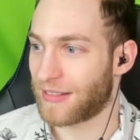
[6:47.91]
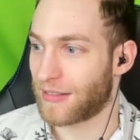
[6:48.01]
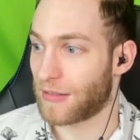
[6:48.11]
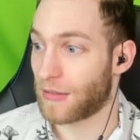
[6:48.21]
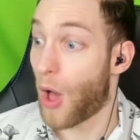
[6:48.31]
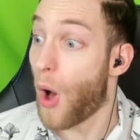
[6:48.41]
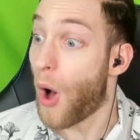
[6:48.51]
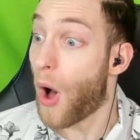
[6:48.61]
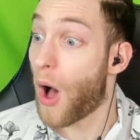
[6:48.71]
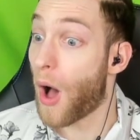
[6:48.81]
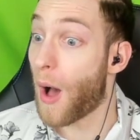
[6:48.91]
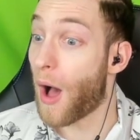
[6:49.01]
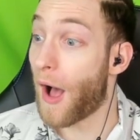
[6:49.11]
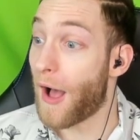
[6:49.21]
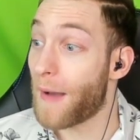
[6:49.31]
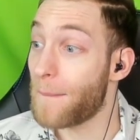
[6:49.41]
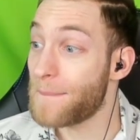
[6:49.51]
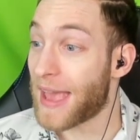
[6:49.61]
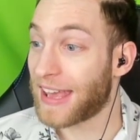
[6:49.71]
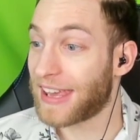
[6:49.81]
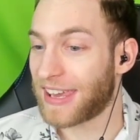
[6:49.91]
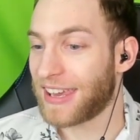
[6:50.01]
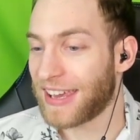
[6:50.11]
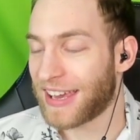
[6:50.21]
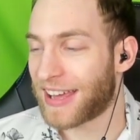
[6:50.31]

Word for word: No! Oh! Mankey!